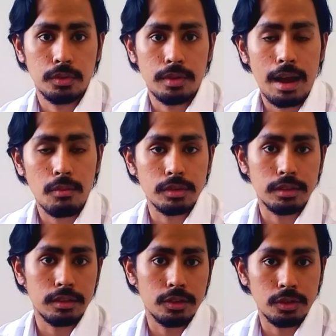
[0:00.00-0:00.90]
So that
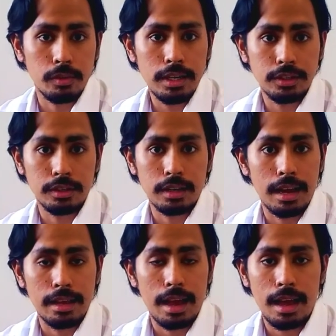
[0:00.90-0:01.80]
was the situation.
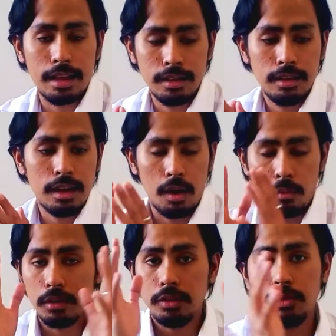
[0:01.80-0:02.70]
I
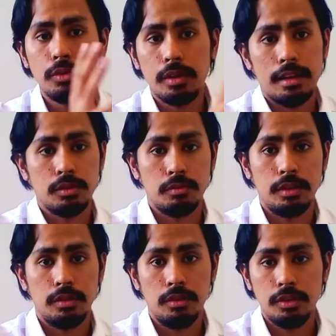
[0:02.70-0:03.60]
wanted to do cancer
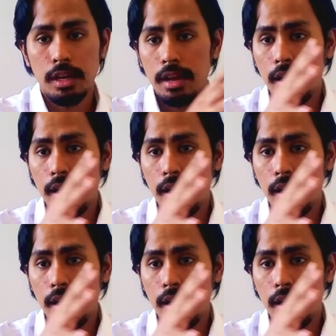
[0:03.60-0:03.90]
research,